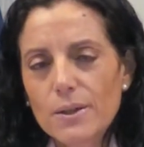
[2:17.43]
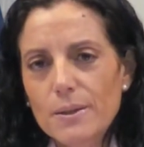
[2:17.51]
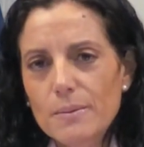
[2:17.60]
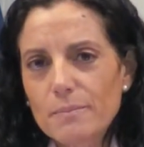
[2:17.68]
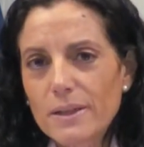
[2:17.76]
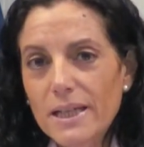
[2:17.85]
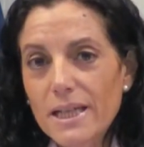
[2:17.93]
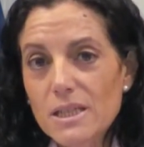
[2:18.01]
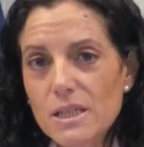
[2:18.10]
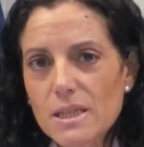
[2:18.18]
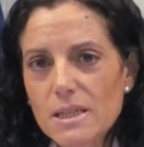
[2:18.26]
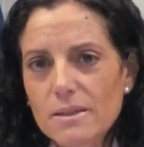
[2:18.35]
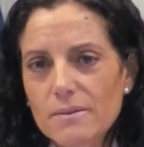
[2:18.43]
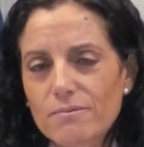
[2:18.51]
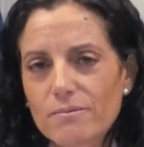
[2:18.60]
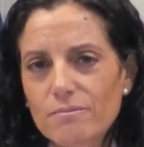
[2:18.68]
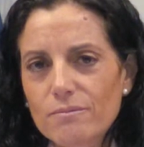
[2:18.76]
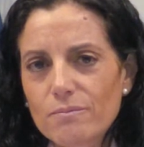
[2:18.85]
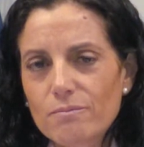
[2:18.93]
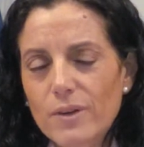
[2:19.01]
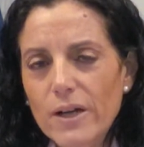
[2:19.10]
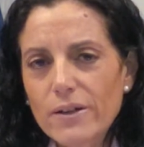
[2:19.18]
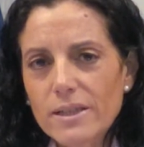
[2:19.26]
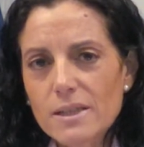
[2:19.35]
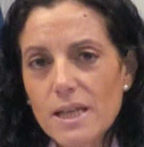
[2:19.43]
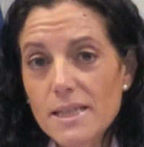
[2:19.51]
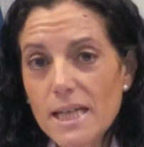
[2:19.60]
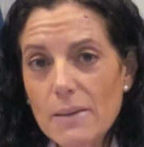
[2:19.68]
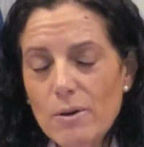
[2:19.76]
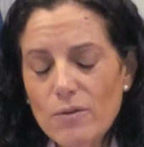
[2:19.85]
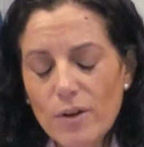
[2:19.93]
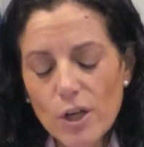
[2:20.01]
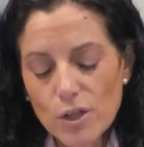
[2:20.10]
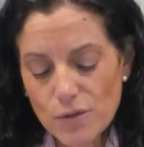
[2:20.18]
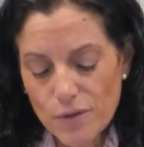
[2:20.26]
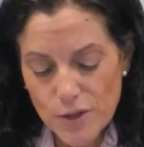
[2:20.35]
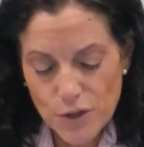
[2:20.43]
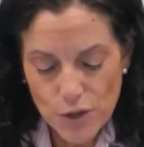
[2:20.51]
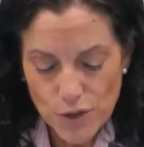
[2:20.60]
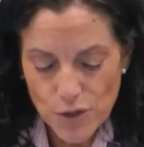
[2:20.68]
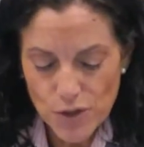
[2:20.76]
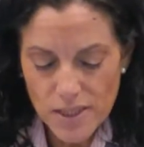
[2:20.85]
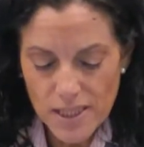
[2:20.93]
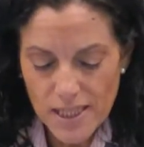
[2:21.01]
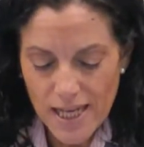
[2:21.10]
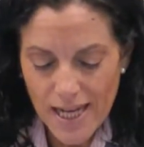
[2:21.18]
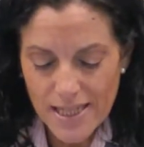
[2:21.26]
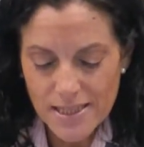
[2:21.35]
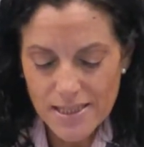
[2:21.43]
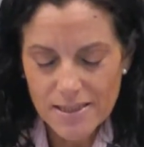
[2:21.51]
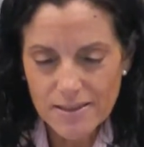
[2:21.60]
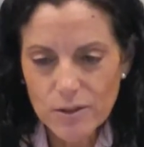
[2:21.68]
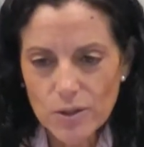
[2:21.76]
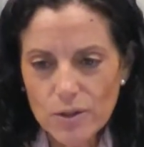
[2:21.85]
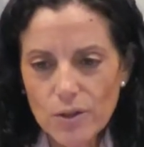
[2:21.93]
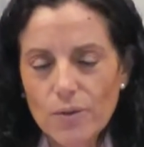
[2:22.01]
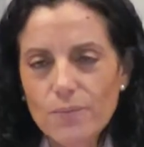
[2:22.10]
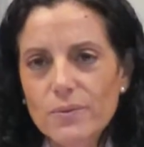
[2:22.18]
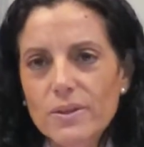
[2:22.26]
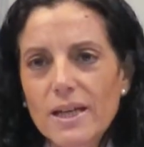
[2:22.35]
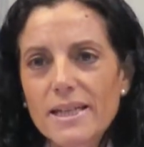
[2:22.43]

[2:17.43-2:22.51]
Um, it's uh, very, it's a time of a lot of uncertainty and the,